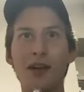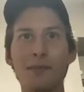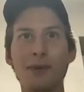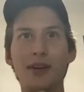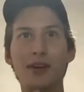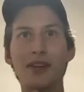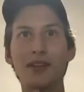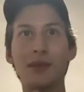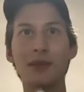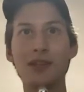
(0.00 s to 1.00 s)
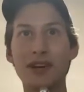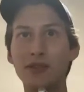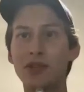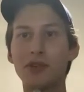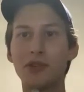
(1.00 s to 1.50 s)
but let me now
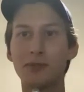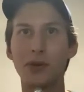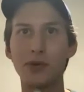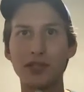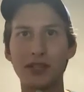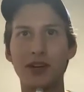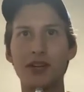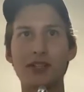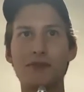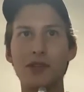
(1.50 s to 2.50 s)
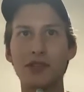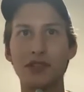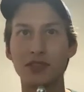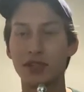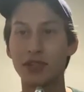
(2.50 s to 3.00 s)
show you the pros and cons of using
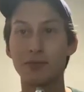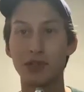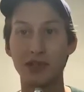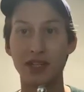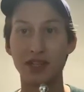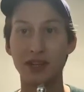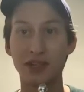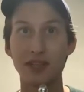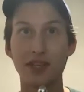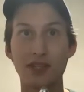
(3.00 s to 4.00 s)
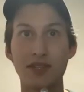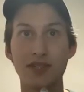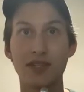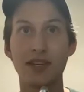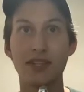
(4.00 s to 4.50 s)
such machine
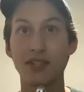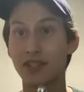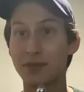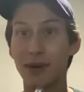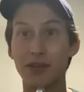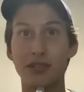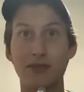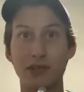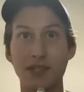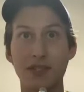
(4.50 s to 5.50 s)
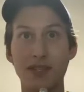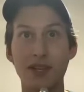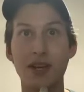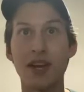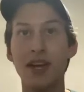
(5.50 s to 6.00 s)
translations, such as Microsoft
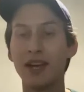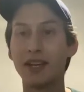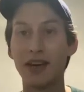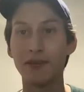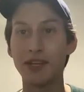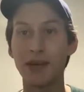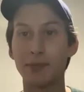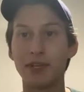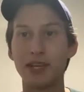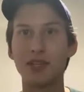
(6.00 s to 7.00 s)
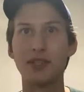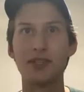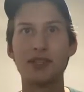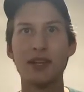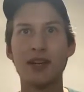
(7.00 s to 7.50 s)
Translator, in everyday
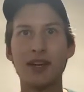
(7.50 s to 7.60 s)
applications,